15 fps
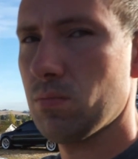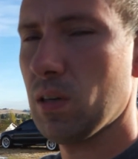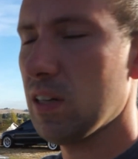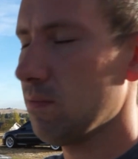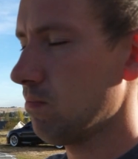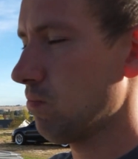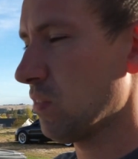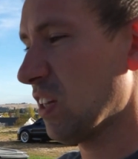
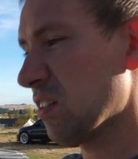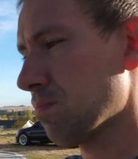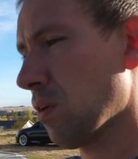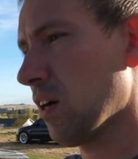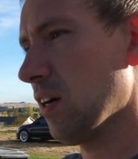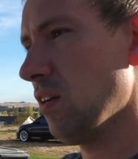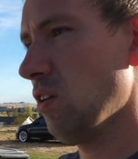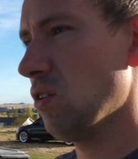but it's
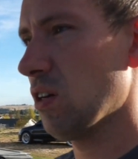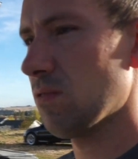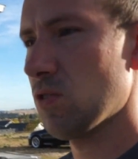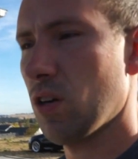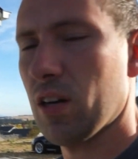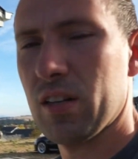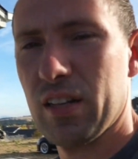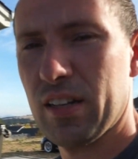probably a new enough
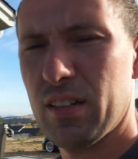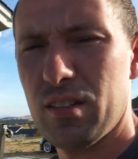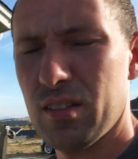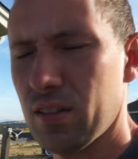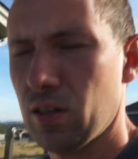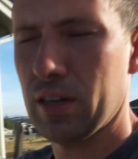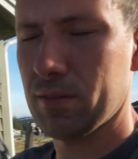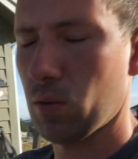truck that
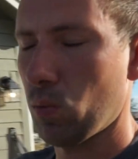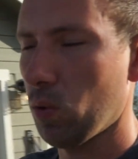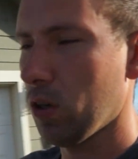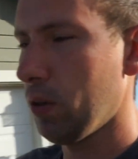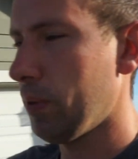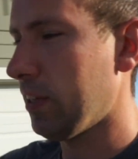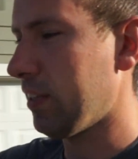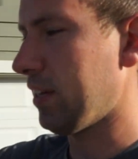you don't have to
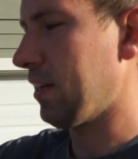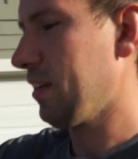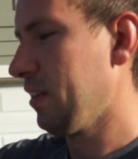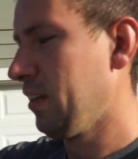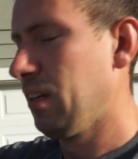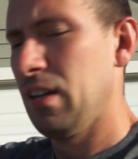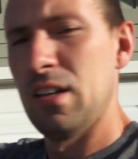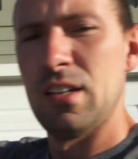worry about that.
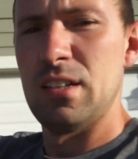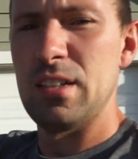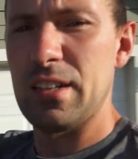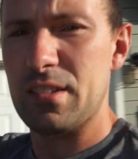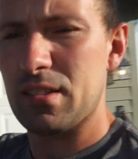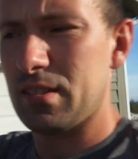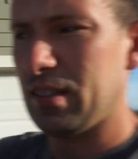You guys can